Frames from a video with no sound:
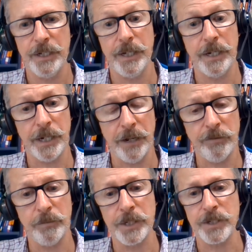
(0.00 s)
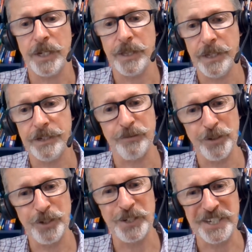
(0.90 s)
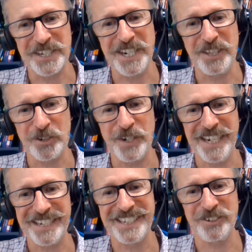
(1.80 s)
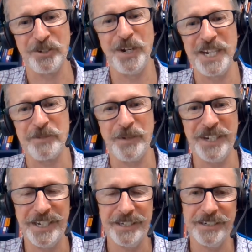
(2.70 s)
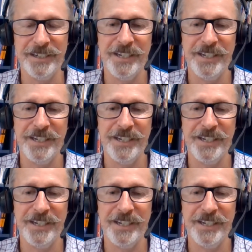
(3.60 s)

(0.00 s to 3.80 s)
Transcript: and governments, I think, a few years down the track, they're always behind it.